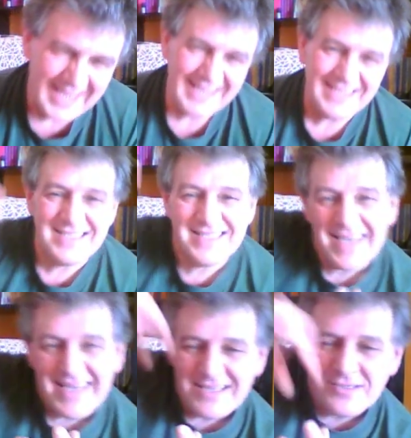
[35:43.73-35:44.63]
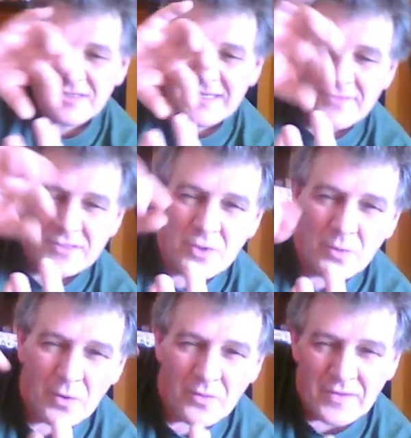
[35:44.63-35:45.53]
I decide to leave the
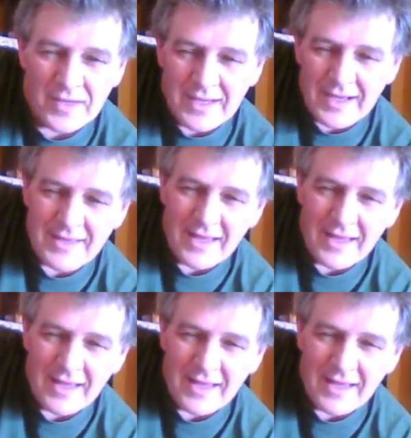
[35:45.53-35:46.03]
top off and